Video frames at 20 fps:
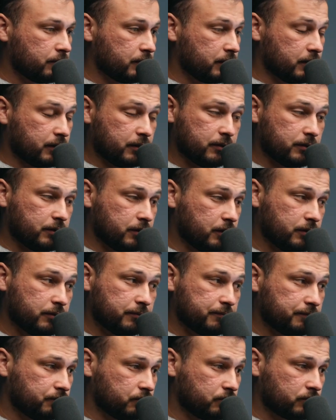Yo, dude.
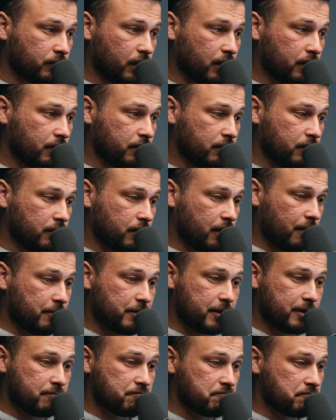I
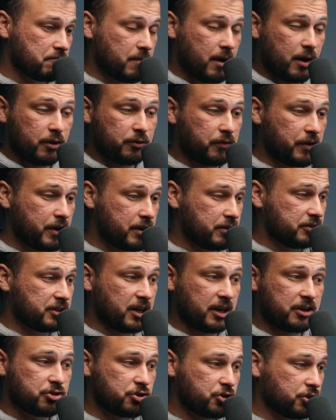mean, mouthfeel,
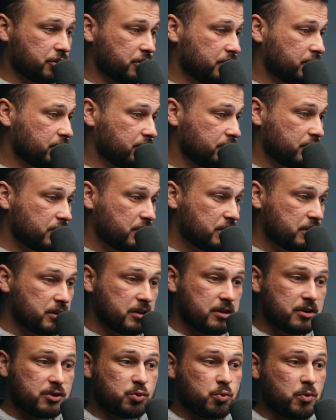texture, yeah.
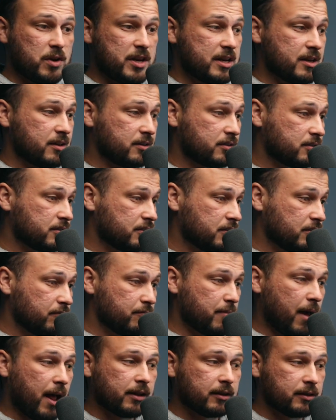sweetness,
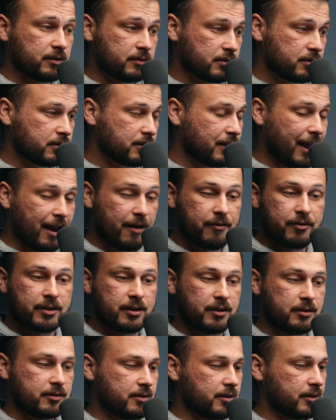balance,
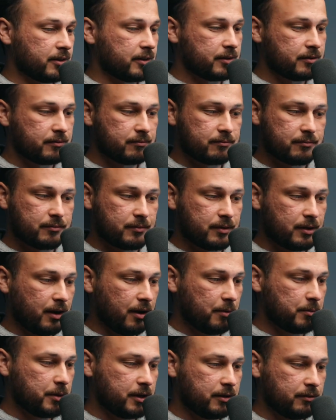everything's there.
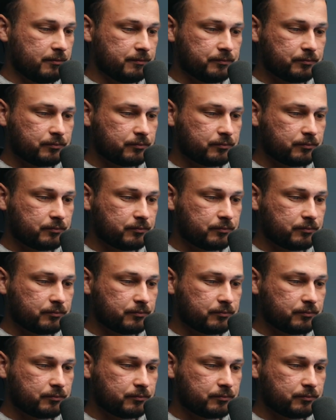I mean,